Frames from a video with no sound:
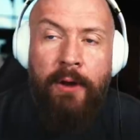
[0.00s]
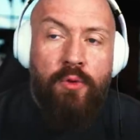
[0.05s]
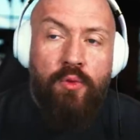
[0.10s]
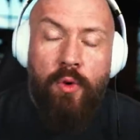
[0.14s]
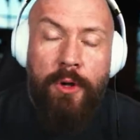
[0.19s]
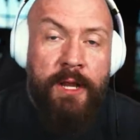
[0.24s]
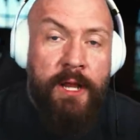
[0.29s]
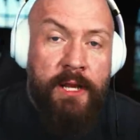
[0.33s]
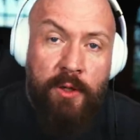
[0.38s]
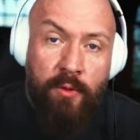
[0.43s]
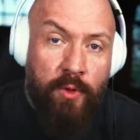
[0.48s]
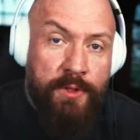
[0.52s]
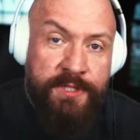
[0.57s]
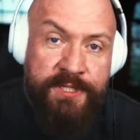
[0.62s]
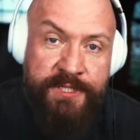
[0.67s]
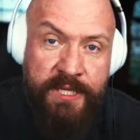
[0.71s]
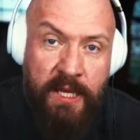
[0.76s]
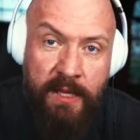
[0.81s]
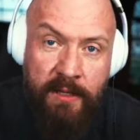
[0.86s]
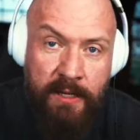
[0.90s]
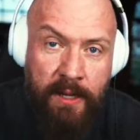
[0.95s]
don't want anyone
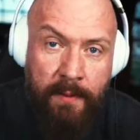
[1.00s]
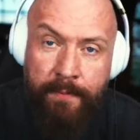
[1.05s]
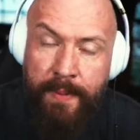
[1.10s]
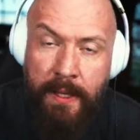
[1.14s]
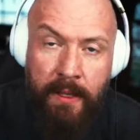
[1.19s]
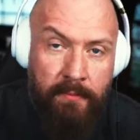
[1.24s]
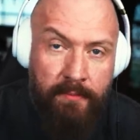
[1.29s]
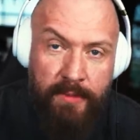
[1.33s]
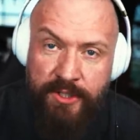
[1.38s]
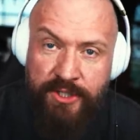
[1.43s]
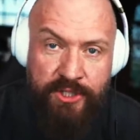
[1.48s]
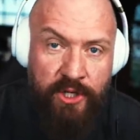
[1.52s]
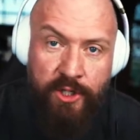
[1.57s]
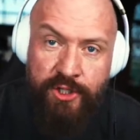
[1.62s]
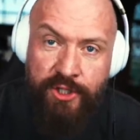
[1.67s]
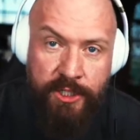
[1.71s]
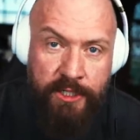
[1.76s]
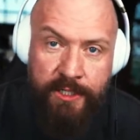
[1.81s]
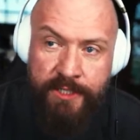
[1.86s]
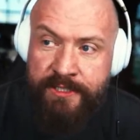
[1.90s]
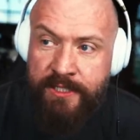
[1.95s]
saying I'm being
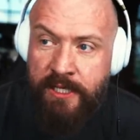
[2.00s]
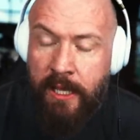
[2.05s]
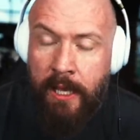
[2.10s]
misogynist